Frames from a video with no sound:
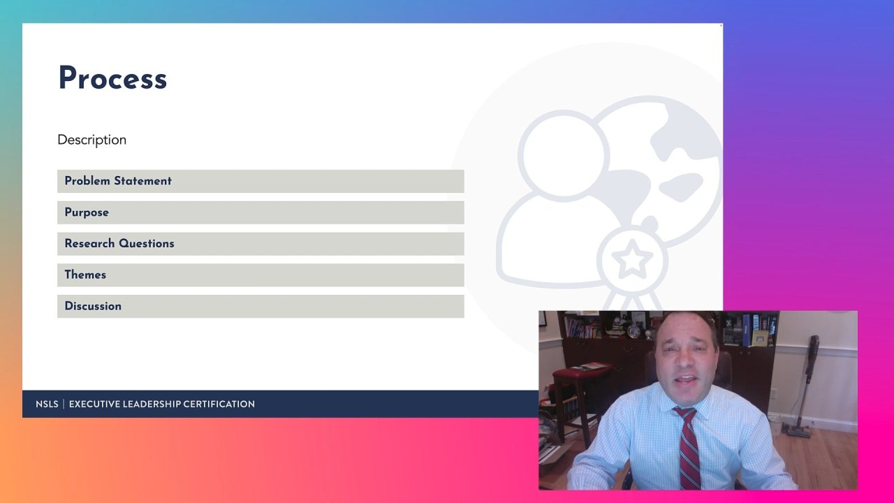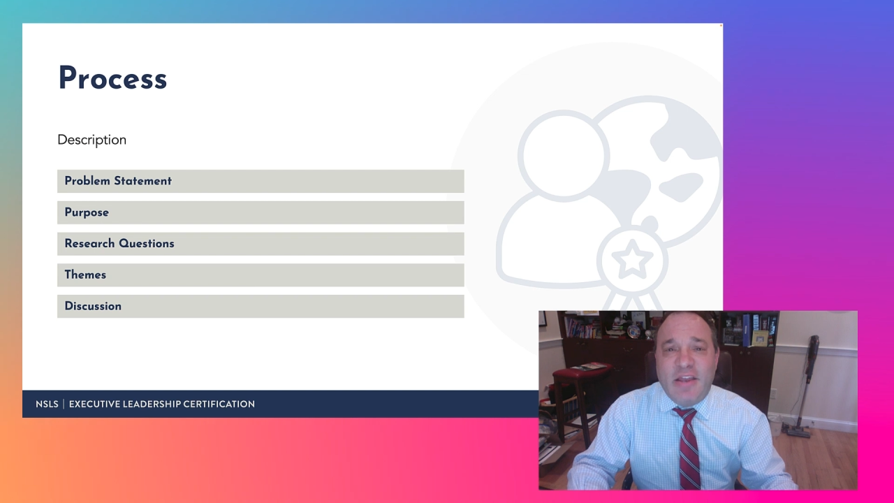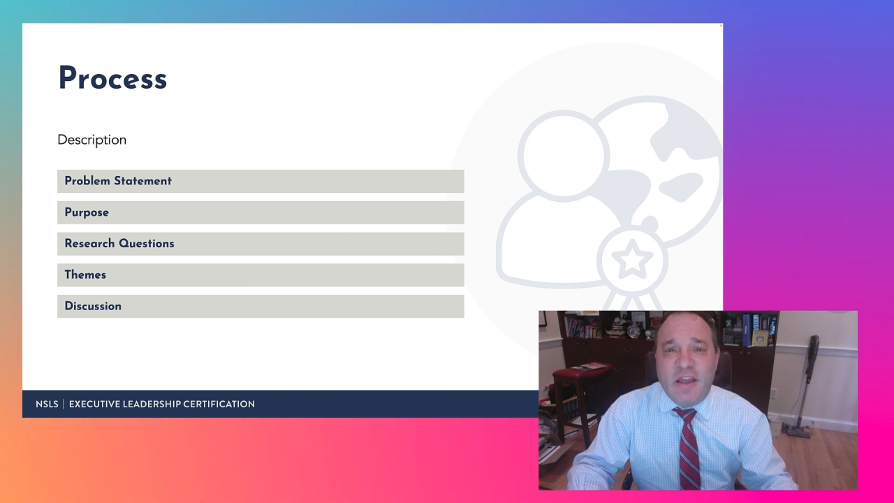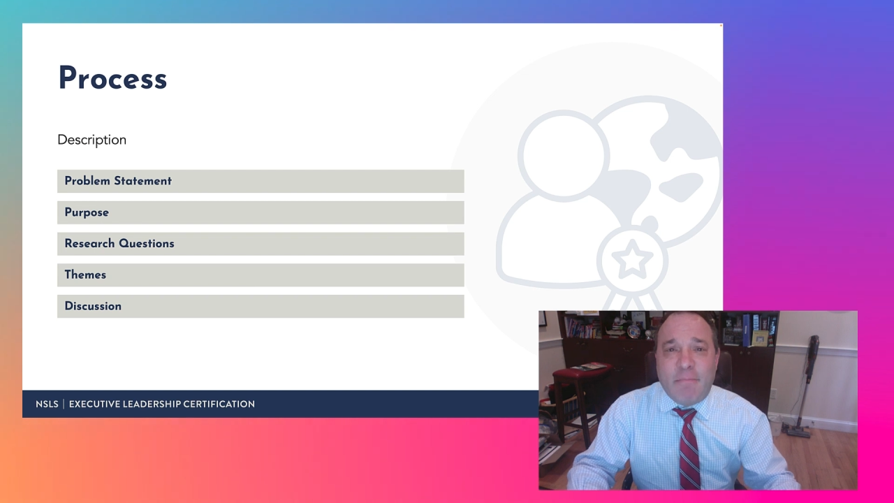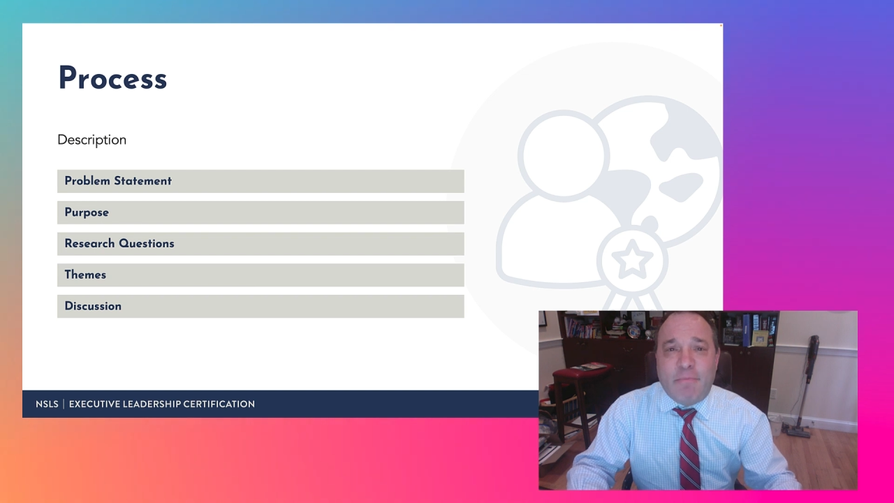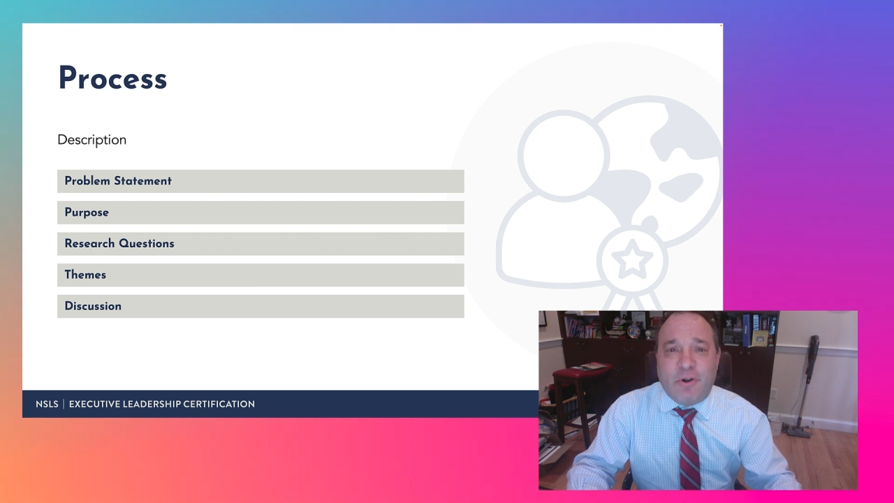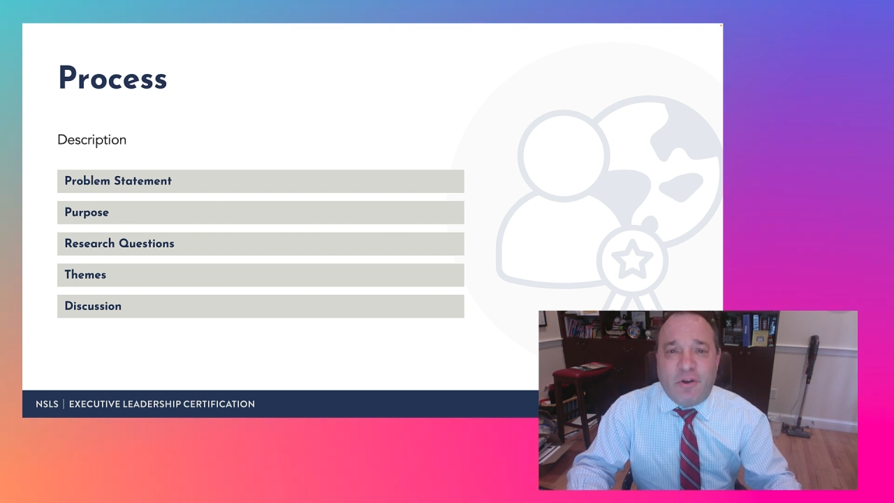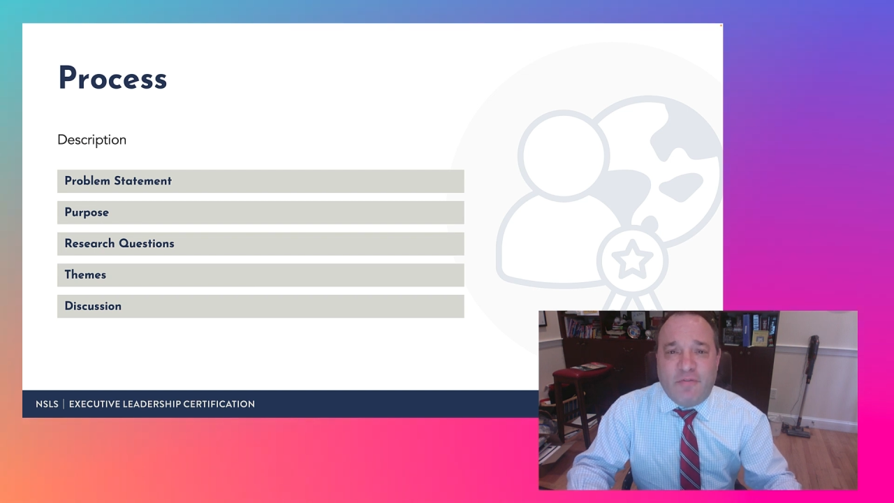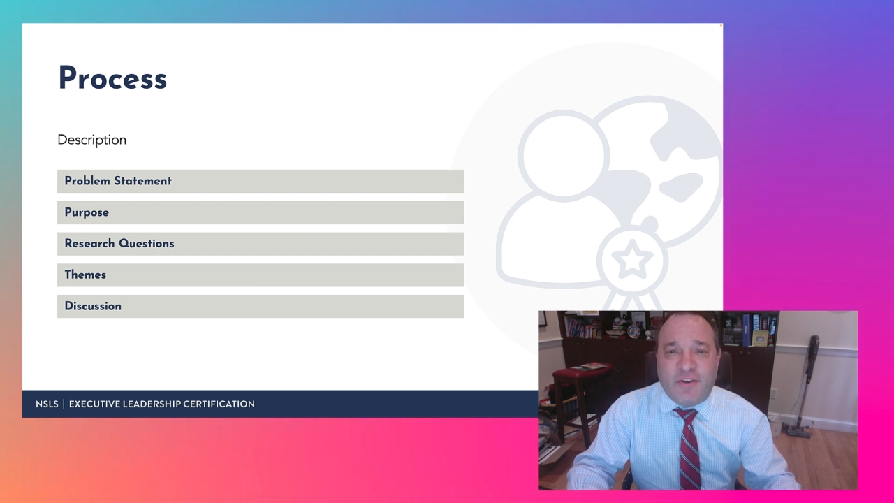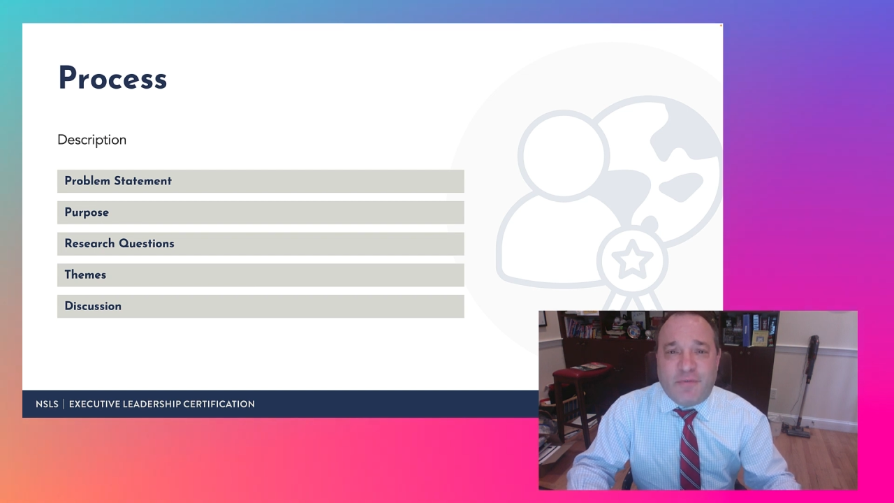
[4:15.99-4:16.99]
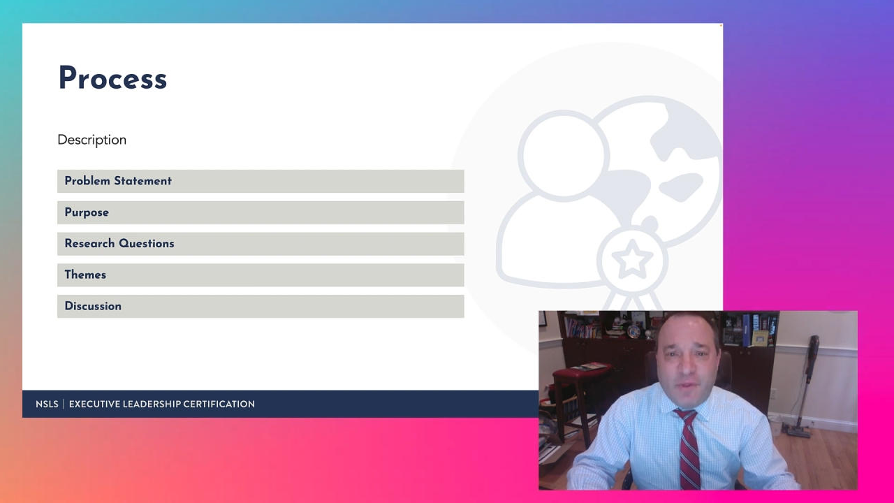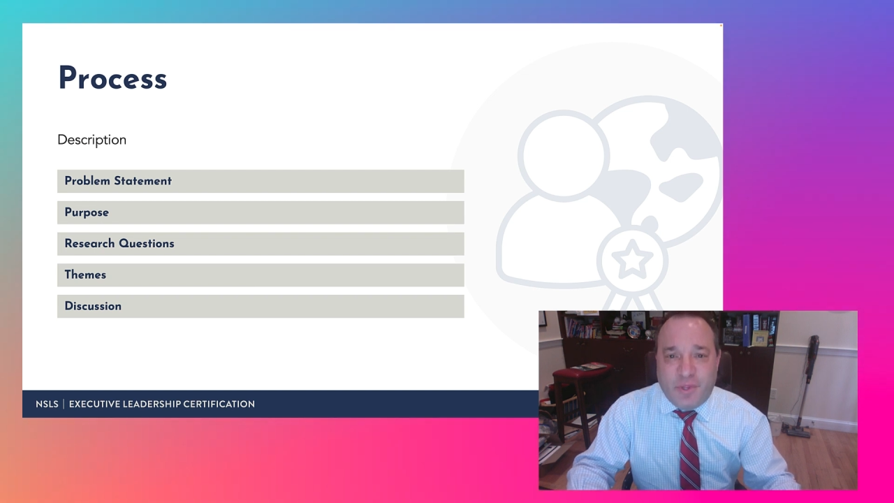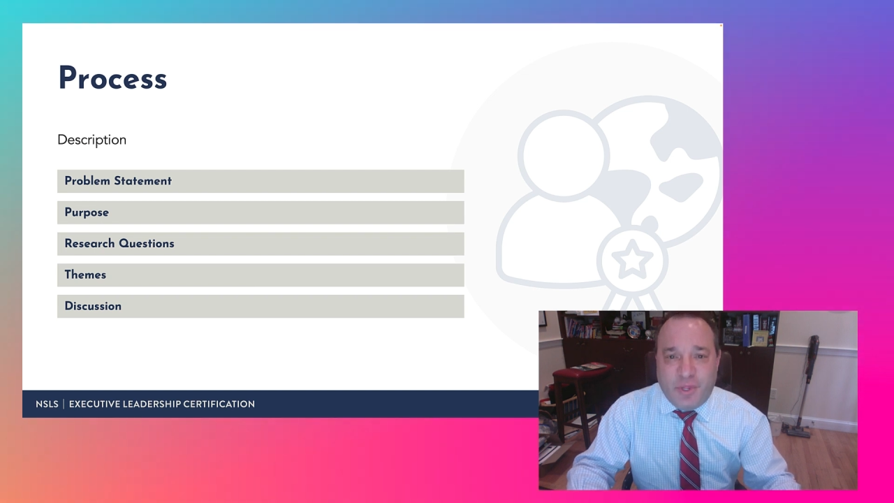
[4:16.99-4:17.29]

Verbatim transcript: a number of different